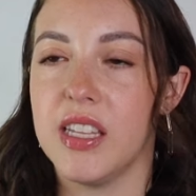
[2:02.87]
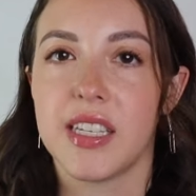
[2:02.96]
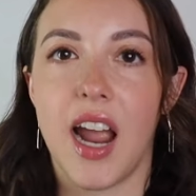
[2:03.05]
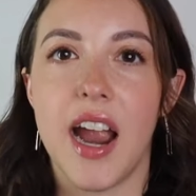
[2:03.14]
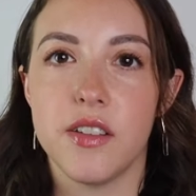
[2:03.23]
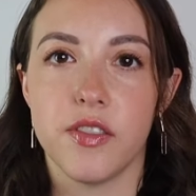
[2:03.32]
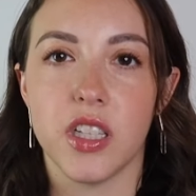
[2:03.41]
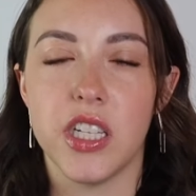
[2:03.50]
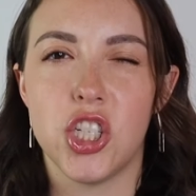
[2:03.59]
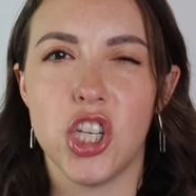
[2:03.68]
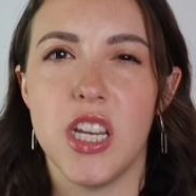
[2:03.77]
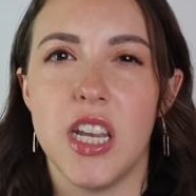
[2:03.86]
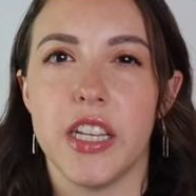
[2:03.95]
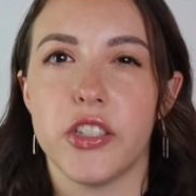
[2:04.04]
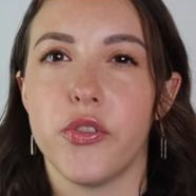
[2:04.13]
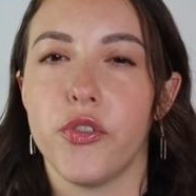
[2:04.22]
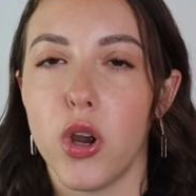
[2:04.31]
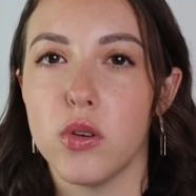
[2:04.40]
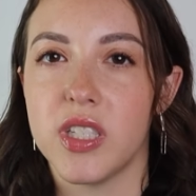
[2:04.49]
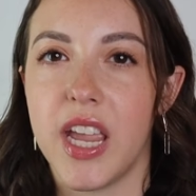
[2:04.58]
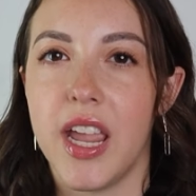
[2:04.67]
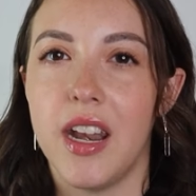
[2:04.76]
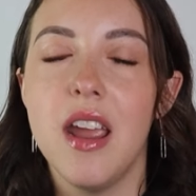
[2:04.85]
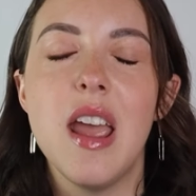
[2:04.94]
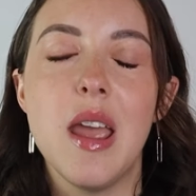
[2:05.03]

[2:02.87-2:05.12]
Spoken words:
it's kind of glitchy, it's frozen,